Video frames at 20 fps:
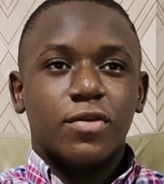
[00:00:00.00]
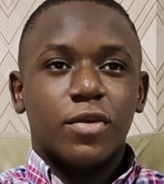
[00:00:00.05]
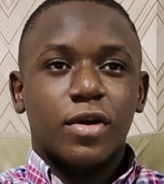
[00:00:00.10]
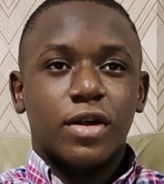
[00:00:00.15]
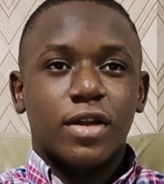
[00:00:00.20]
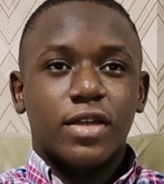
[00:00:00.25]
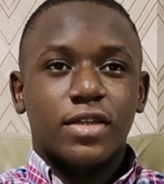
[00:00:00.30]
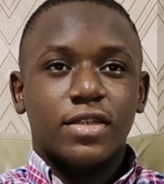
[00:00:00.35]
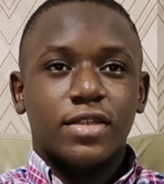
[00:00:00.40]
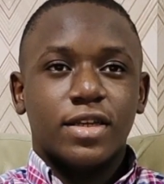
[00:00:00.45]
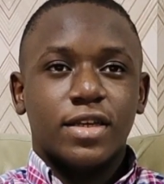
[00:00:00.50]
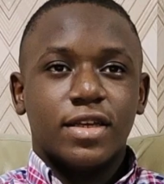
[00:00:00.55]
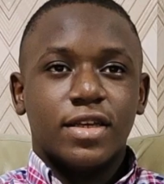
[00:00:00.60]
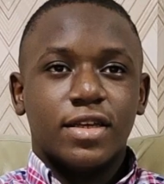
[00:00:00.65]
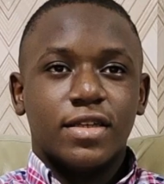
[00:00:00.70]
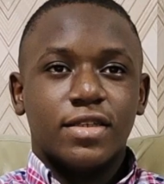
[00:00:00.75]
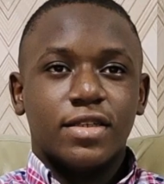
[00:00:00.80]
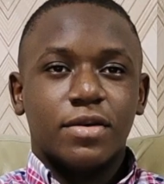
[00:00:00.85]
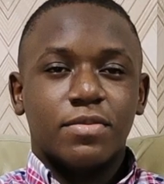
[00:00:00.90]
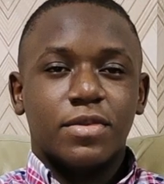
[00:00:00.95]
Wednesday,
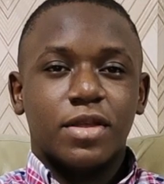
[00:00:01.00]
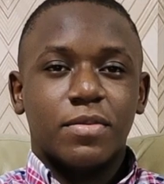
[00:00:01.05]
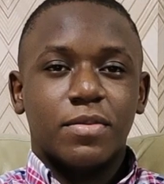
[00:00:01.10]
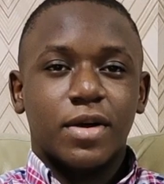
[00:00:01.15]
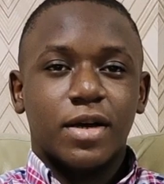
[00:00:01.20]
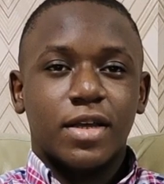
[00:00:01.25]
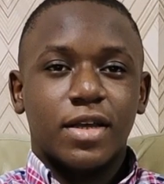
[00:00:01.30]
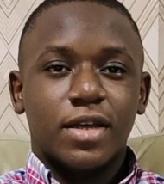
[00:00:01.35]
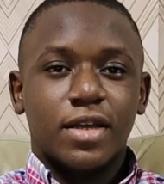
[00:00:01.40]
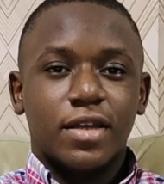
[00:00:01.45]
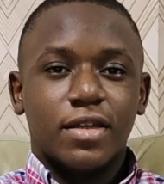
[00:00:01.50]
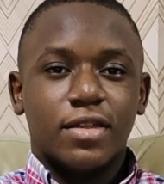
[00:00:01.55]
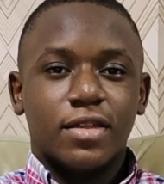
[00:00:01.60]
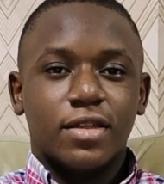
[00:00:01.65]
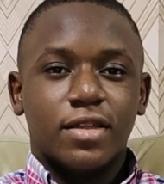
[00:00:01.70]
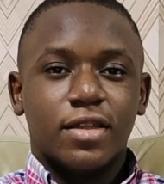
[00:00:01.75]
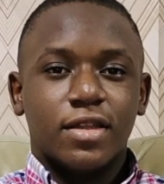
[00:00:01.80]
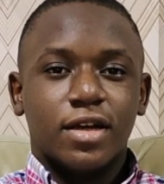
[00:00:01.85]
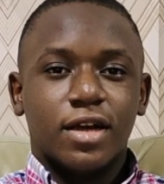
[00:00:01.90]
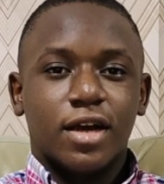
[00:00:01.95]
September 8th,
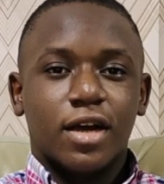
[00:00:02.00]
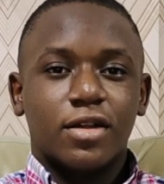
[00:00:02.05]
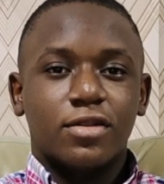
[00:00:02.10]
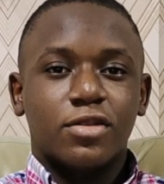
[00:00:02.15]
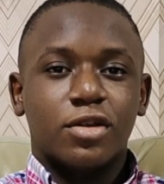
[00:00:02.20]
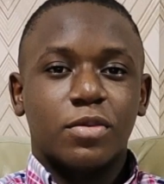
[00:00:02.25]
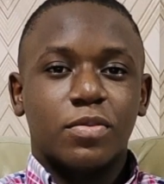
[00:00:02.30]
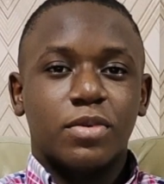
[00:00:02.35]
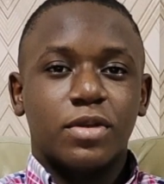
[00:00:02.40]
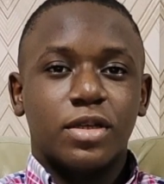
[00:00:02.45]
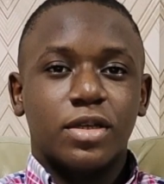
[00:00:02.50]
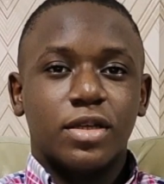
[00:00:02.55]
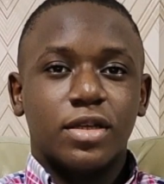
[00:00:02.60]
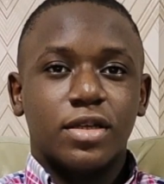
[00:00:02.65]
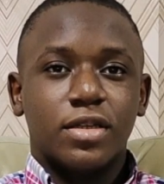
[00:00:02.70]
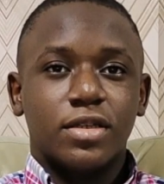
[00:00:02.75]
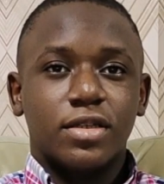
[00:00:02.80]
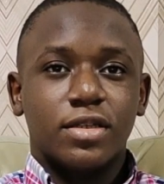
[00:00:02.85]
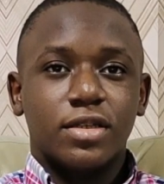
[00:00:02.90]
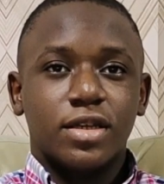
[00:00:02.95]
our topic
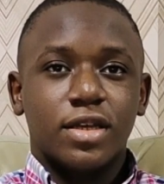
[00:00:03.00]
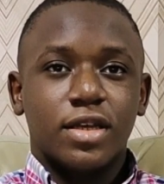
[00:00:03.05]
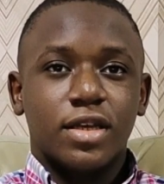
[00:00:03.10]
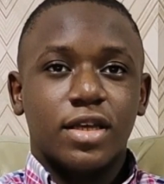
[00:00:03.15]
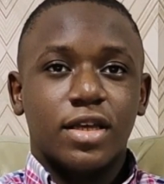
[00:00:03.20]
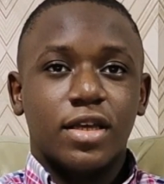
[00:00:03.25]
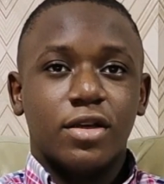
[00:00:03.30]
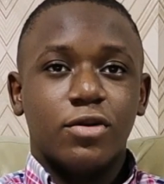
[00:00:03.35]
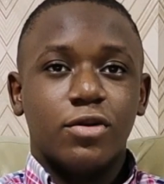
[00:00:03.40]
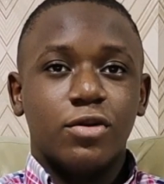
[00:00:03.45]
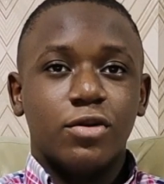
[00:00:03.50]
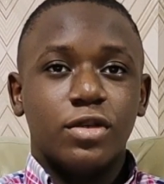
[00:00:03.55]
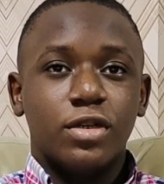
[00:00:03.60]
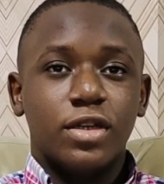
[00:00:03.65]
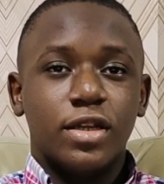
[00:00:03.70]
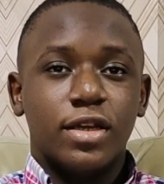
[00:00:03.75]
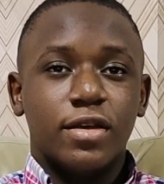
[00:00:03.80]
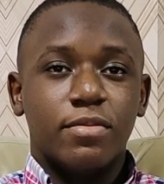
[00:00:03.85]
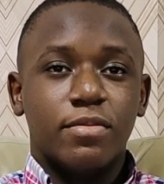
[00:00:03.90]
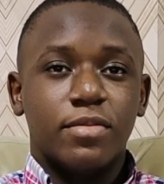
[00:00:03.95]
is A Good
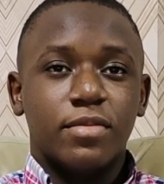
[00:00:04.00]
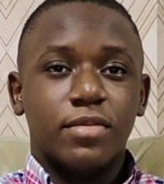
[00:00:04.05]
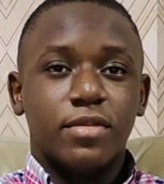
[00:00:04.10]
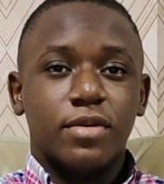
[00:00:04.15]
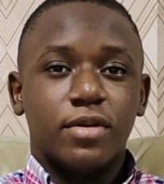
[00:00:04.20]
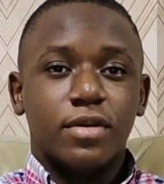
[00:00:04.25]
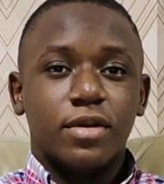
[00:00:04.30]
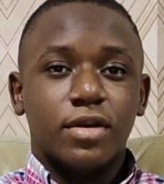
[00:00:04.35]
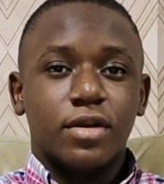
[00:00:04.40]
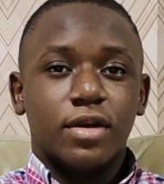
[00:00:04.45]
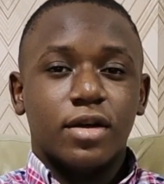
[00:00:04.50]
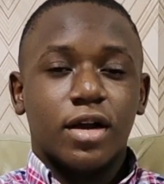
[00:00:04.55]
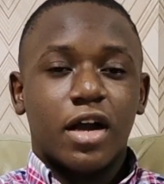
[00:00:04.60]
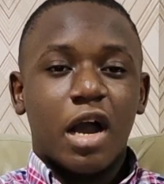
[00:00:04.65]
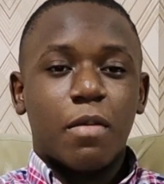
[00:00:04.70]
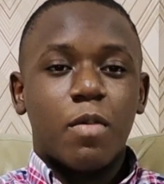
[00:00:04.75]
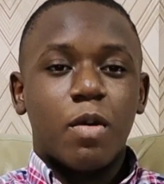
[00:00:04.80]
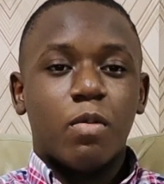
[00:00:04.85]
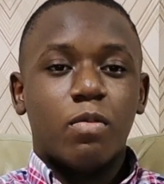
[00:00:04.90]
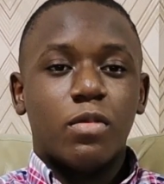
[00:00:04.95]
Name.
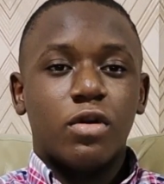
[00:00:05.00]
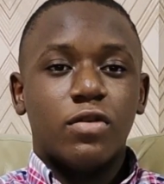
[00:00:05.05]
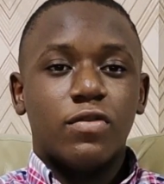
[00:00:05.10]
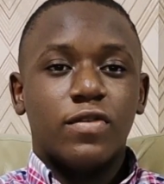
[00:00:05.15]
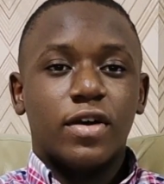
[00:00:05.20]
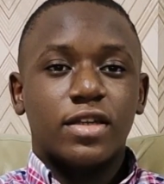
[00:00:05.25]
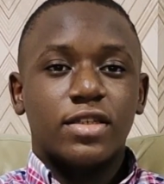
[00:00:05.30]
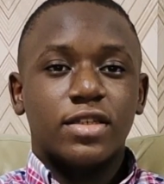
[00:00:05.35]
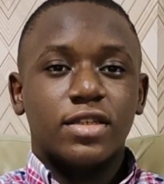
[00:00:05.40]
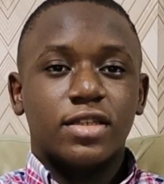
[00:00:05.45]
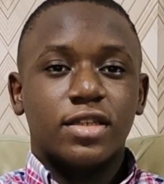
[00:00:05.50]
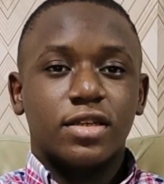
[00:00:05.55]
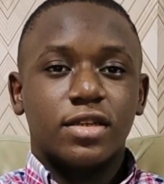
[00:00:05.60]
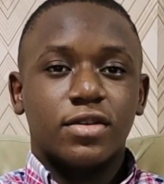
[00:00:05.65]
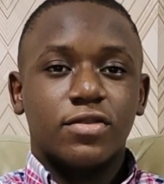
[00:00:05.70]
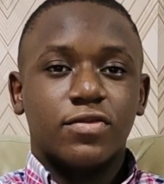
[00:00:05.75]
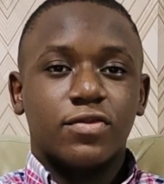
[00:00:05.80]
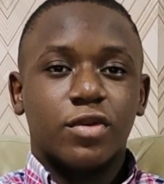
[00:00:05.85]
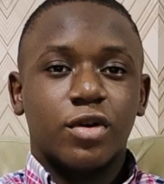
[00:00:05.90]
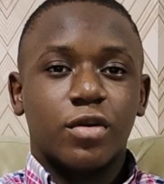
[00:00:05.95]
Our memorial verse is
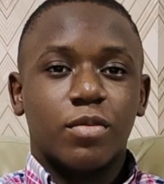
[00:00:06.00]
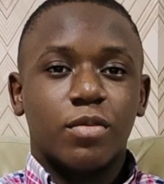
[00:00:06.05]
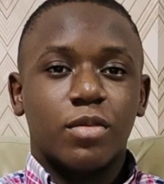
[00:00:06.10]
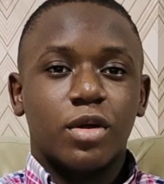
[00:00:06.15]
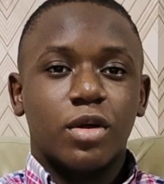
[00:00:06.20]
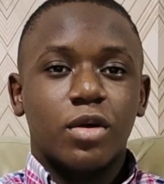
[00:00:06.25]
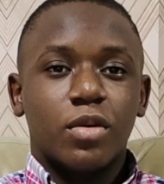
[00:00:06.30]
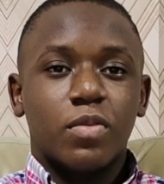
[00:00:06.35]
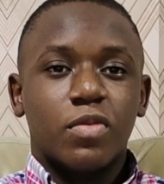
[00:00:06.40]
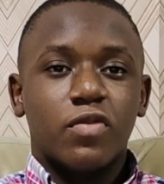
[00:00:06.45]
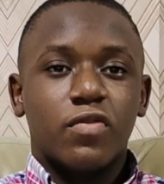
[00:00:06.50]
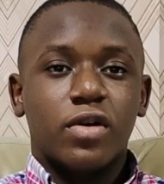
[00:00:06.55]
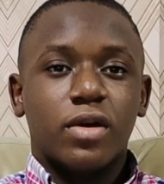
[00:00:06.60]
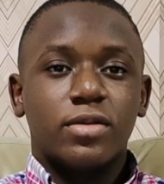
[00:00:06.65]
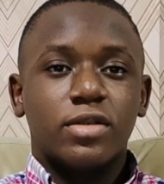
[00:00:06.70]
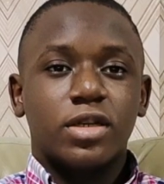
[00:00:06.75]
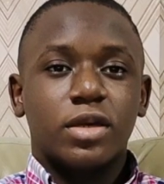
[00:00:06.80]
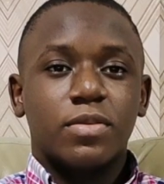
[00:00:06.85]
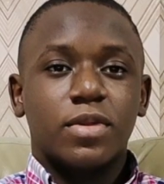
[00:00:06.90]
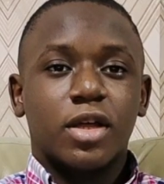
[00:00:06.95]
taken from
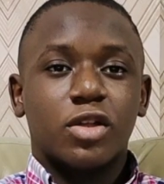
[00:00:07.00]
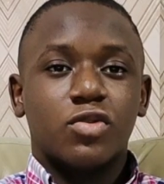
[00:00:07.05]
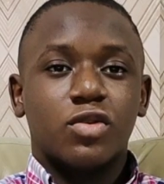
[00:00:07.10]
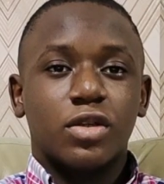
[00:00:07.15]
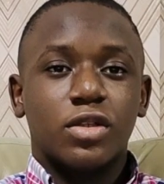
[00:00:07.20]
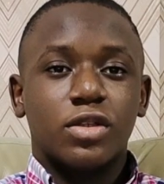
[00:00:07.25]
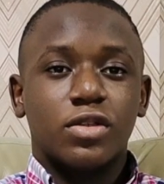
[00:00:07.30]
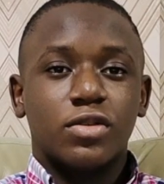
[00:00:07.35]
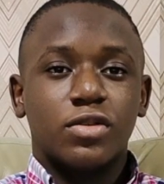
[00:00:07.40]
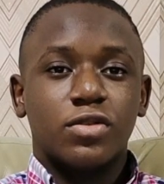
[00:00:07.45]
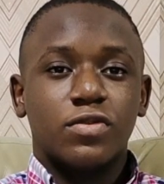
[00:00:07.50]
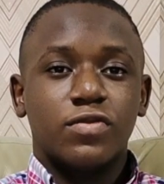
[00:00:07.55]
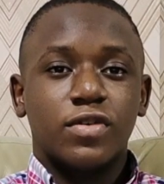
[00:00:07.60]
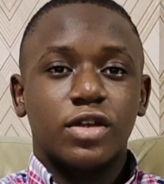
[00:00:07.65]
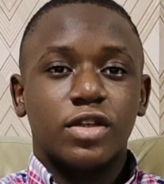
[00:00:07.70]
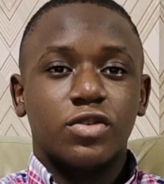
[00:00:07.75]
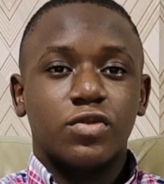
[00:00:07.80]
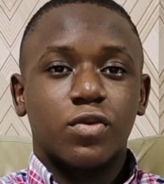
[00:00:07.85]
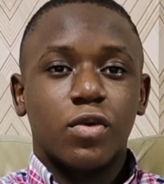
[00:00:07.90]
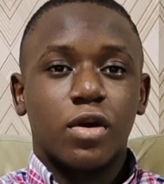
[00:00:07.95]
Proverbs chapter 22,
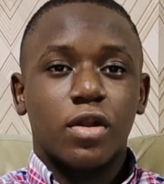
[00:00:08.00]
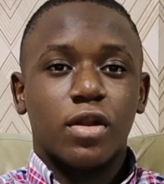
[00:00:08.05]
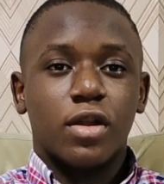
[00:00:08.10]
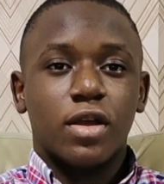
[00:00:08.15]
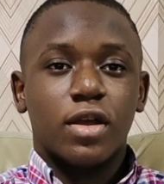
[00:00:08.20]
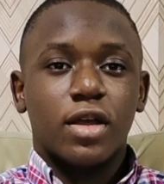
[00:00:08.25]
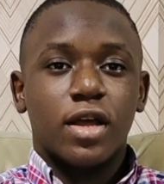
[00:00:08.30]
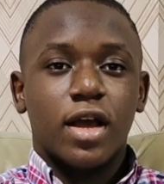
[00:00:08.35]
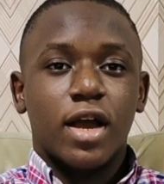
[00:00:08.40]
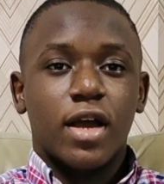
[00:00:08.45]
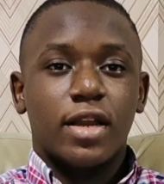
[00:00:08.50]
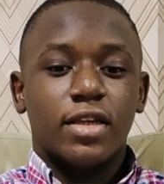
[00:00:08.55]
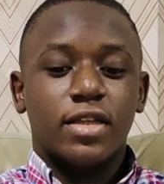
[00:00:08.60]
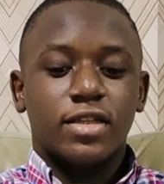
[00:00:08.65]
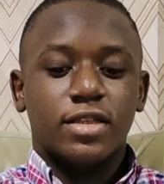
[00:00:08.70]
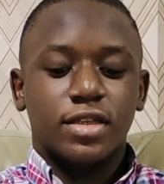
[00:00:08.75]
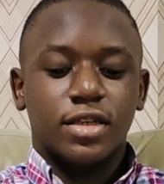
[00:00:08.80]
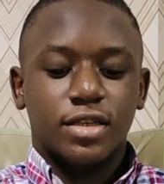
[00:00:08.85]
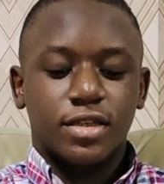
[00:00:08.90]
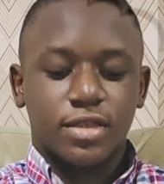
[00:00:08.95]
verse 1, and
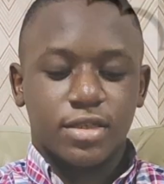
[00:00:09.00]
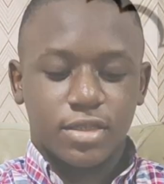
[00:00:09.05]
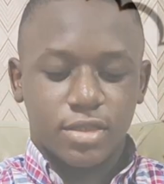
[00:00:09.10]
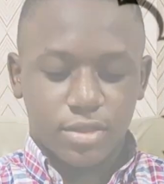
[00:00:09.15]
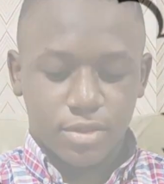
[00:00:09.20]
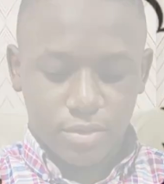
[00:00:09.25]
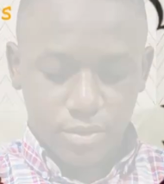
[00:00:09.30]
it is: